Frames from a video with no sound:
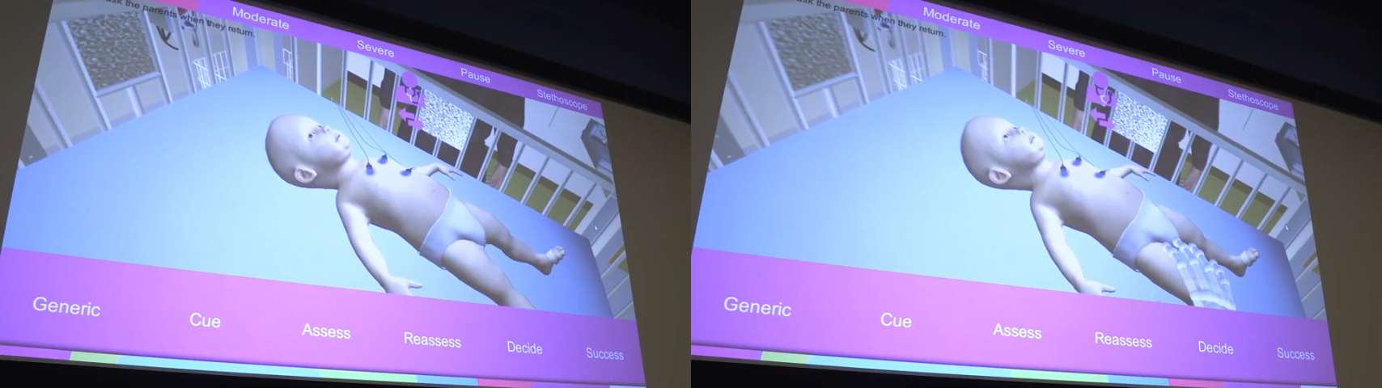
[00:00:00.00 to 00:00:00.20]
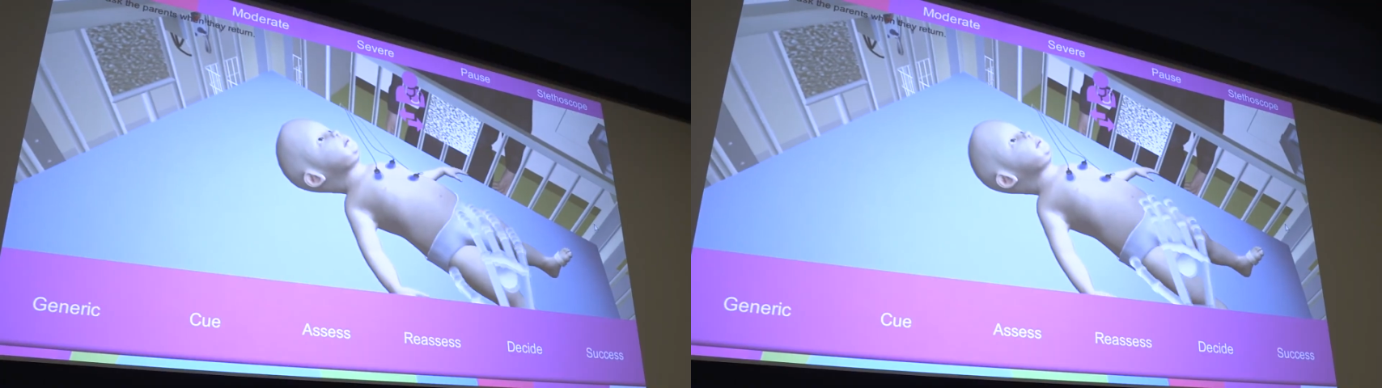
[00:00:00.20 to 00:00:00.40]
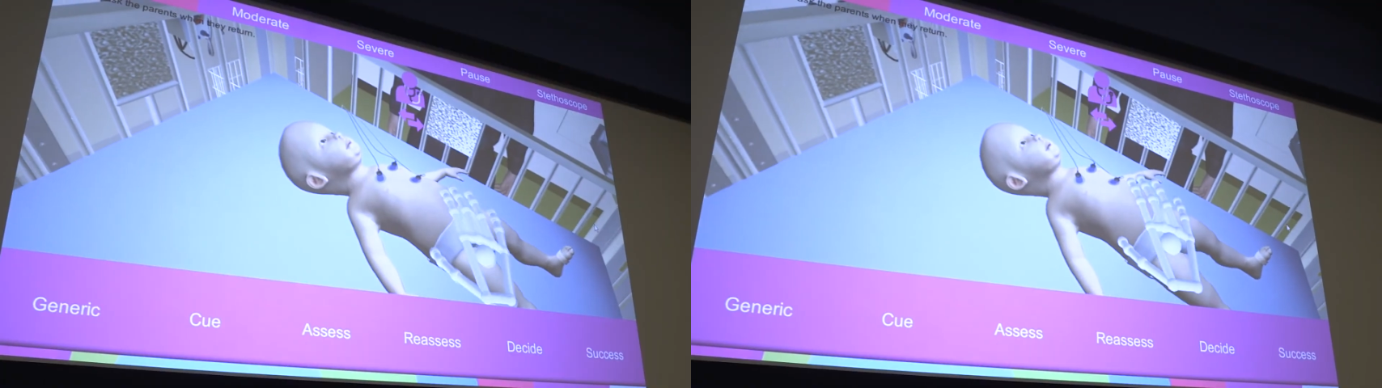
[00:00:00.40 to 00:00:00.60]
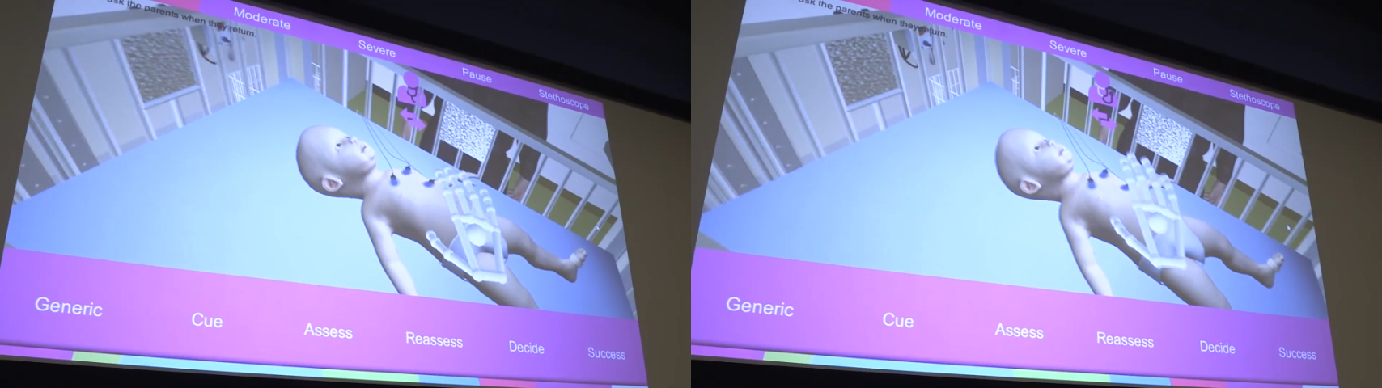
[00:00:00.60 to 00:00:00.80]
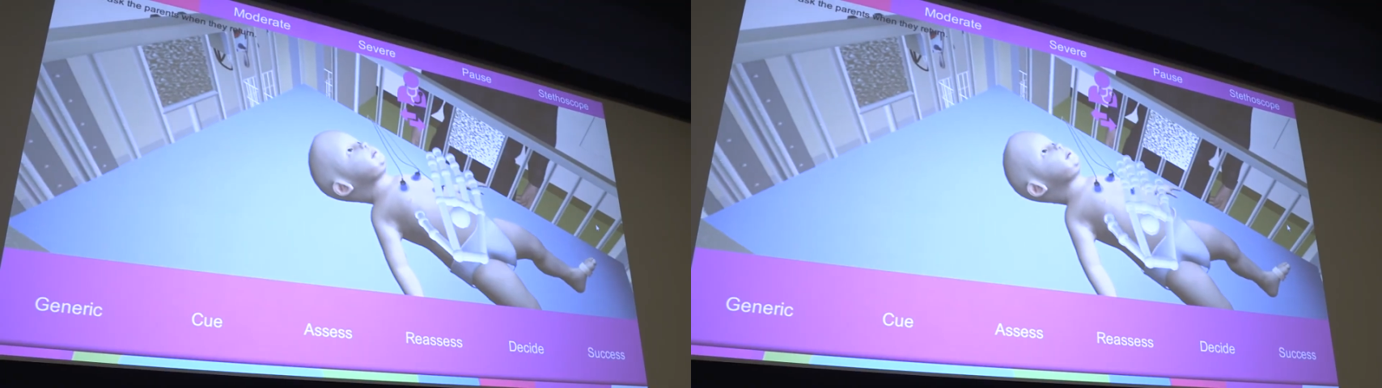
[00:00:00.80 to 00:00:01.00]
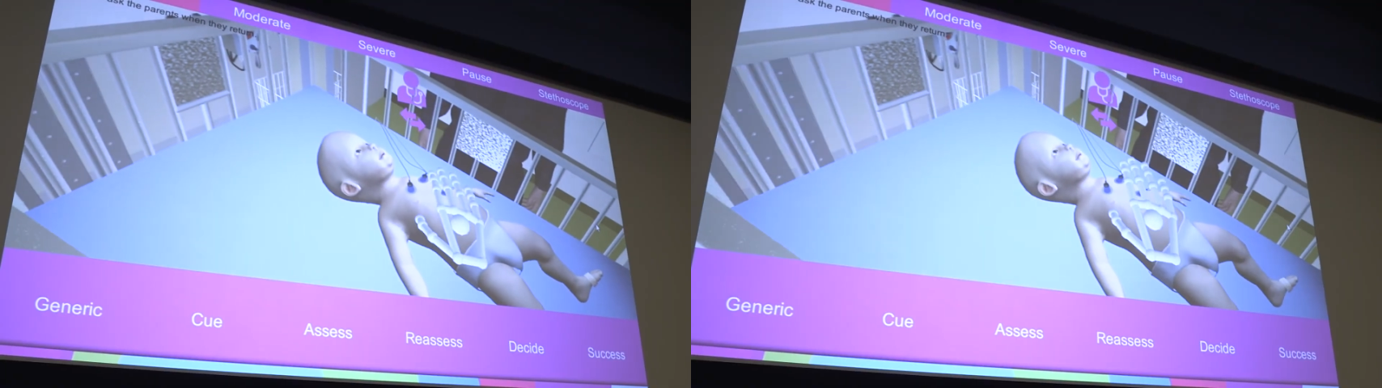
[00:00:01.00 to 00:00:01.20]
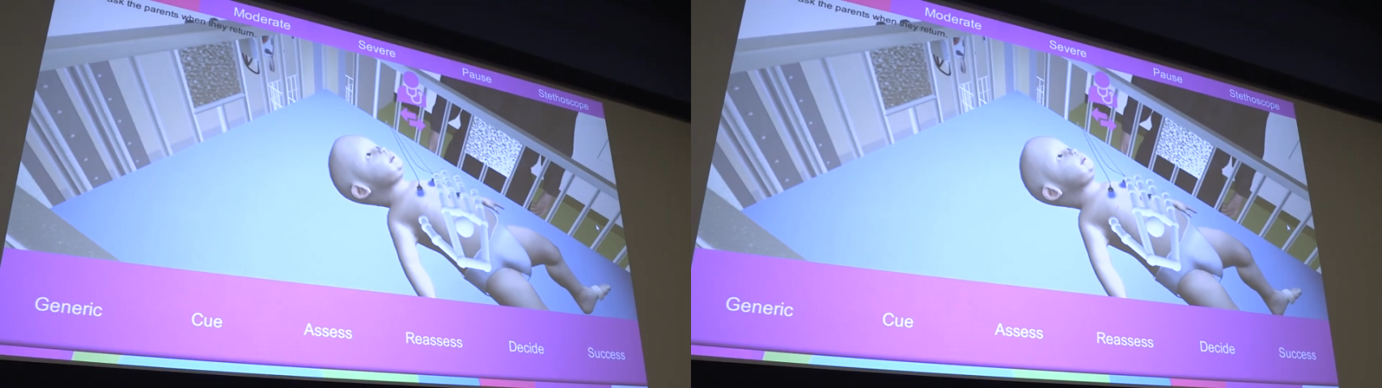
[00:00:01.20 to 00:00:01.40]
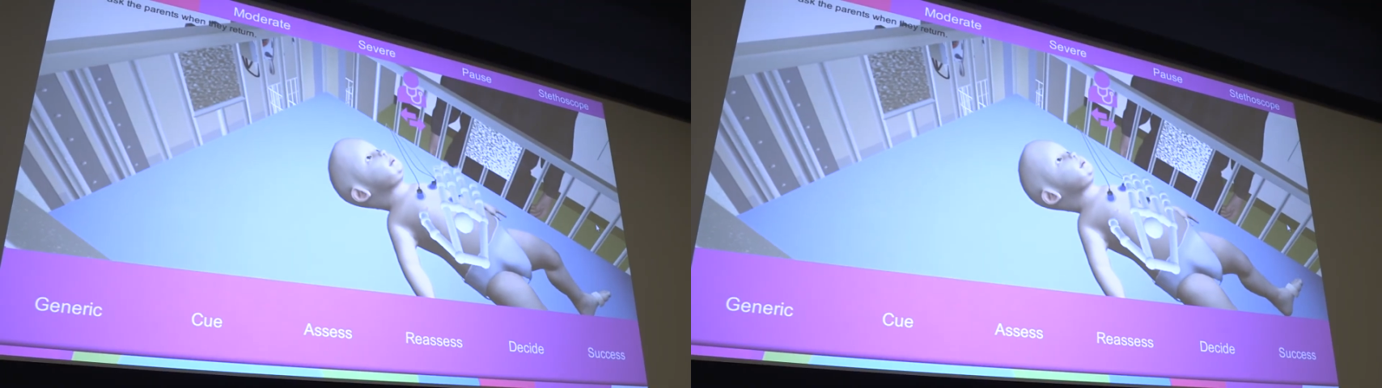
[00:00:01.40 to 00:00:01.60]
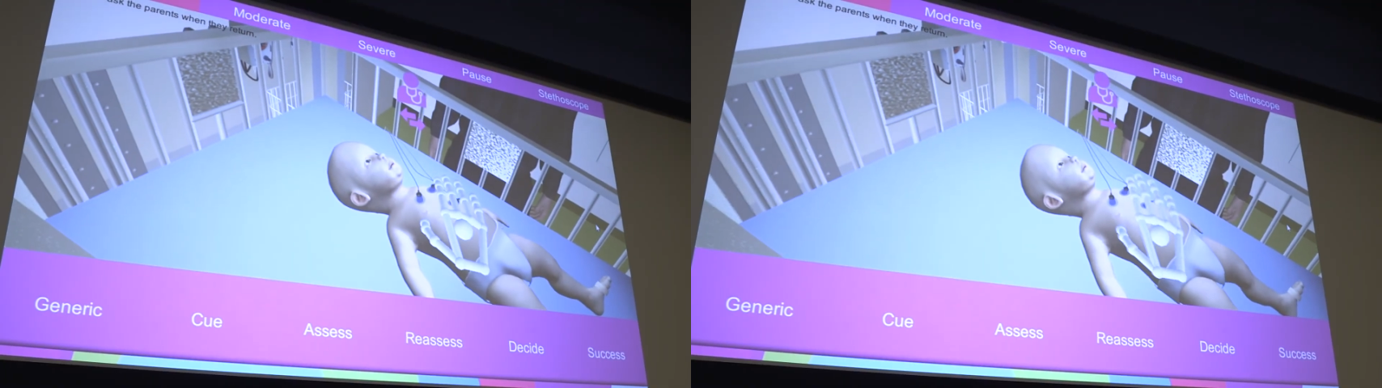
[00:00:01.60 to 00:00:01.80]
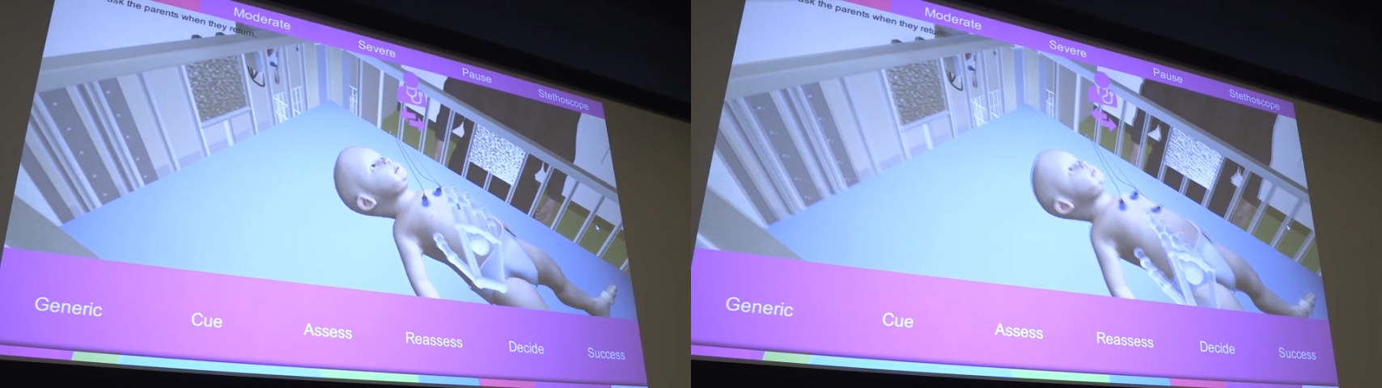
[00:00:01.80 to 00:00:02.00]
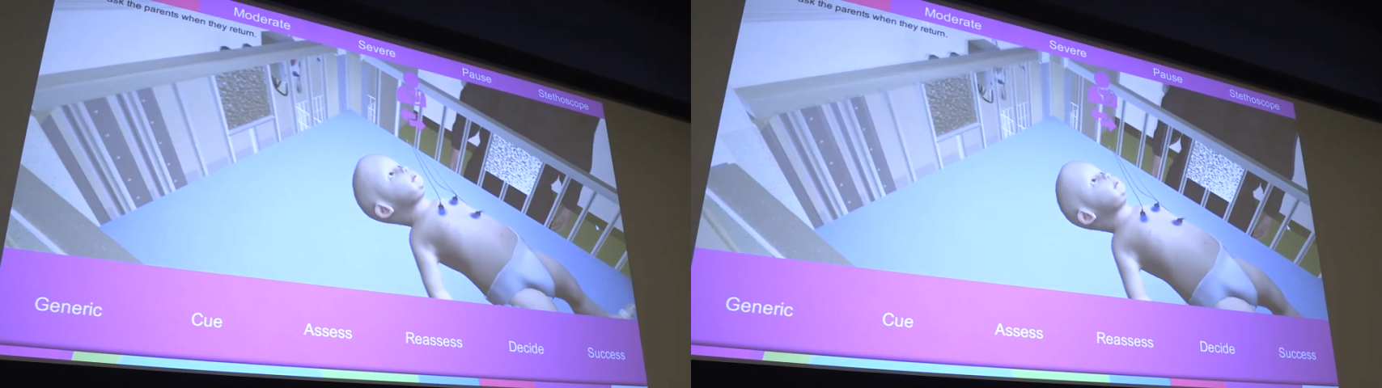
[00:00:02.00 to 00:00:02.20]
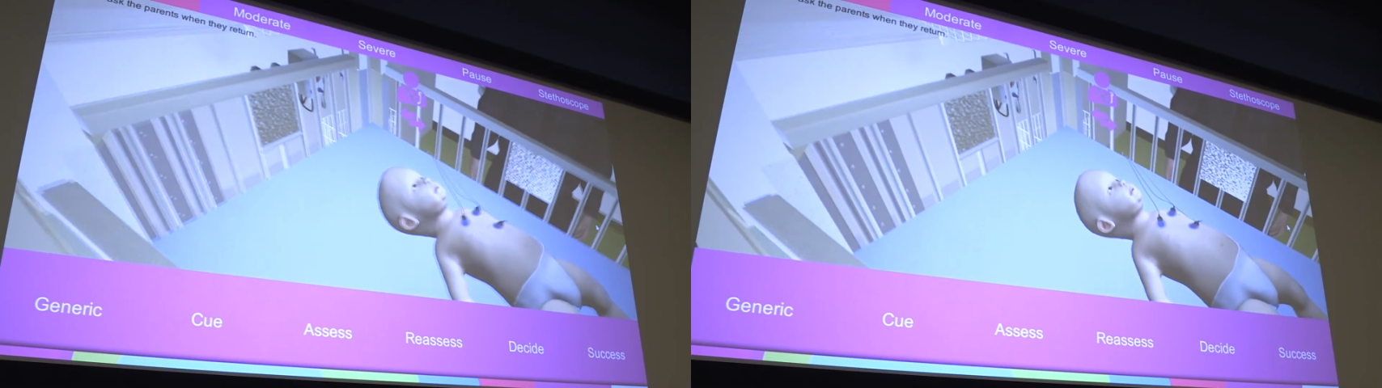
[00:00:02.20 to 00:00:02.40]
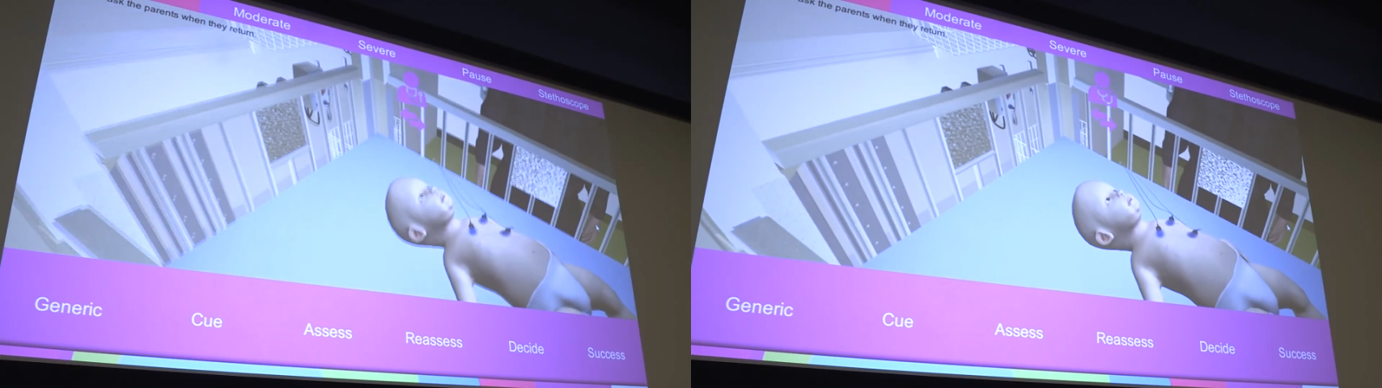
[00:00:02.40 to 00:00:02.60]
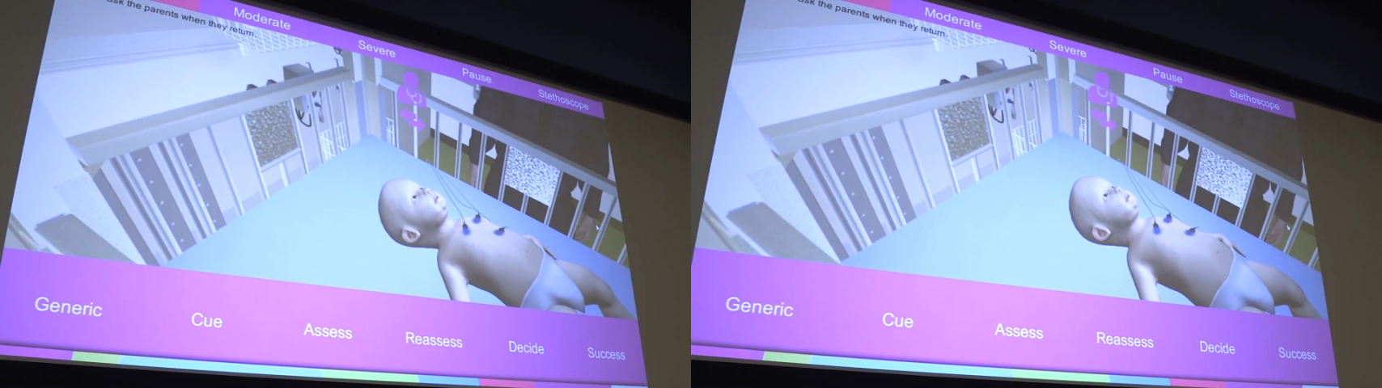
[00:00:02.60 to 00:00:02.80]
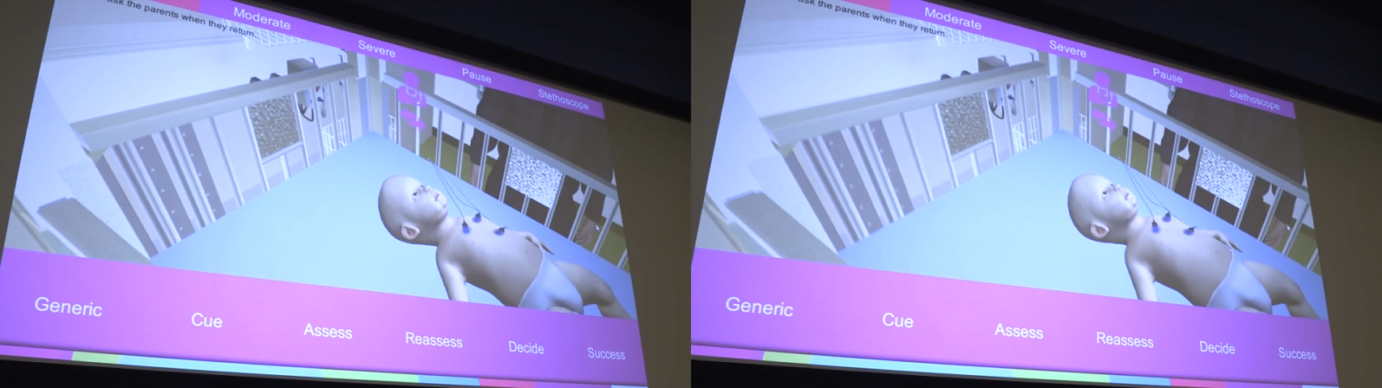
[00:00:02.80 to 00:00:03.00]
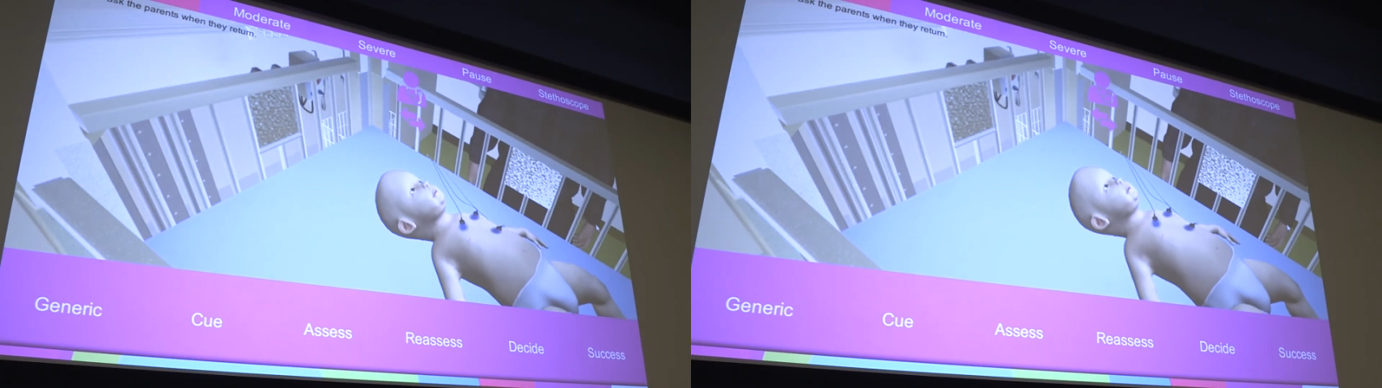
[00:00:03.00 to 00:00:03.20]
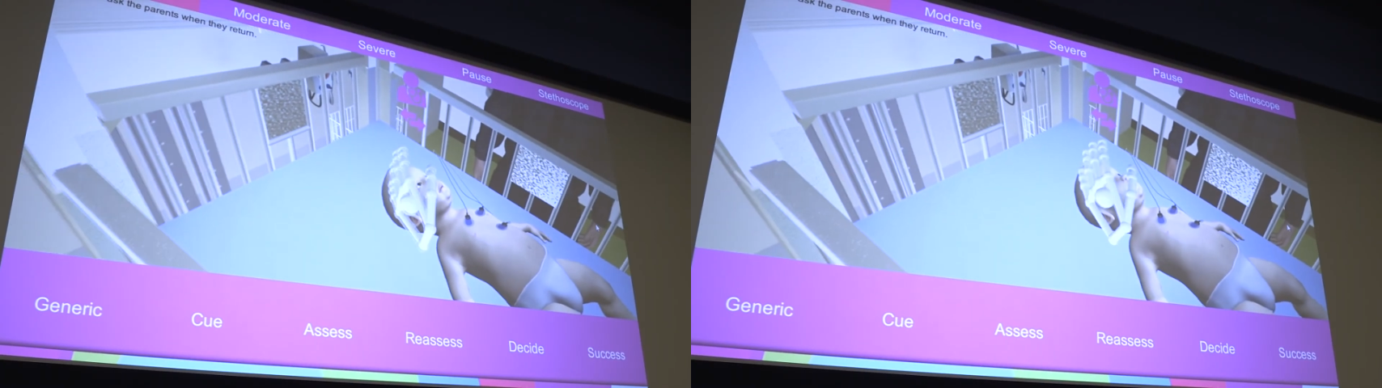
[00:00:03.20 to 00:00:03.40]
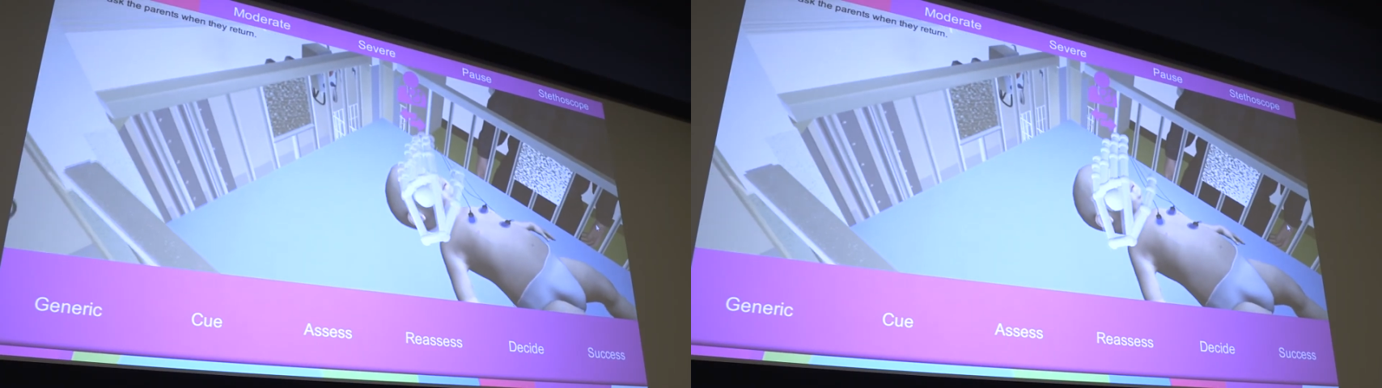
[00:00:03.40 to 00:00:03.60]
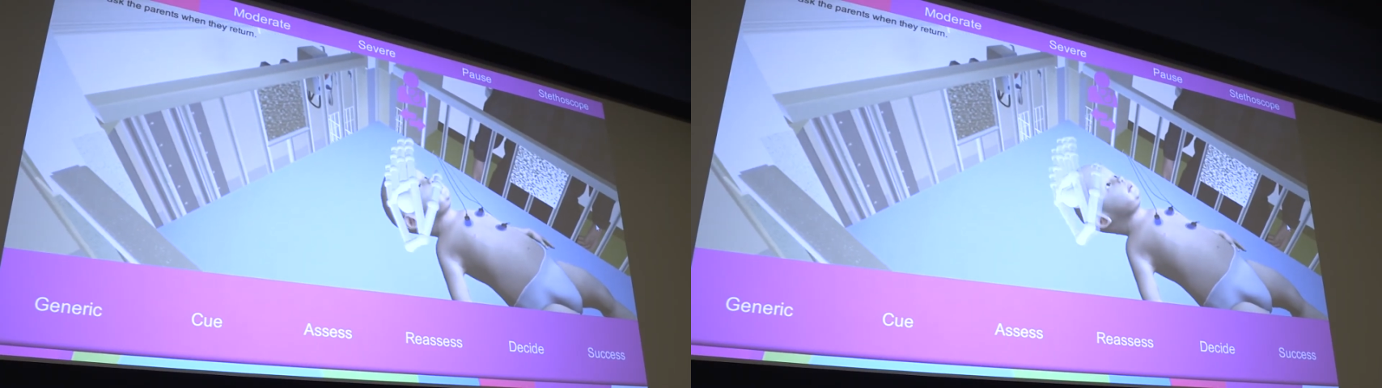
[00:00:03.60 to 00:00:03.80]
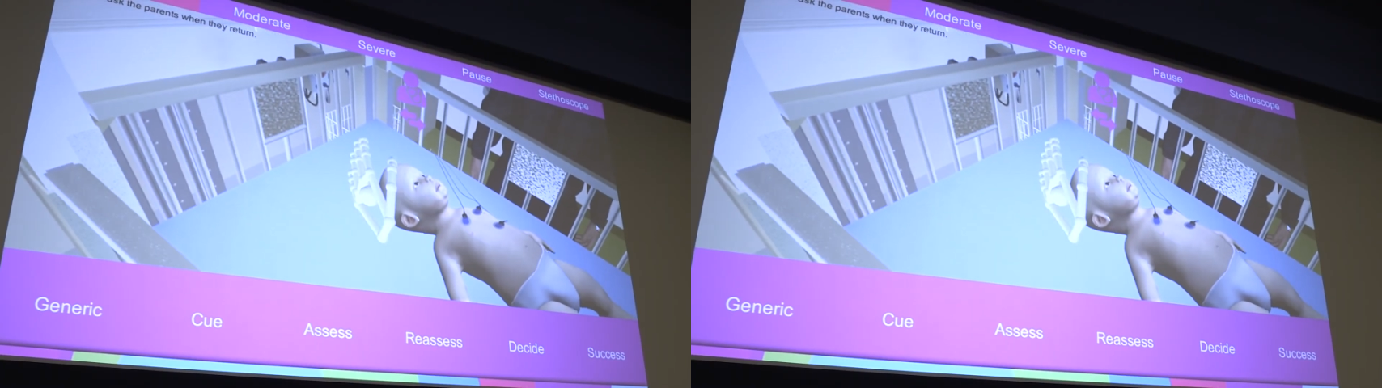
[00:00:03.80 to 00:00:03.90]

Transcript: (no speaker visible)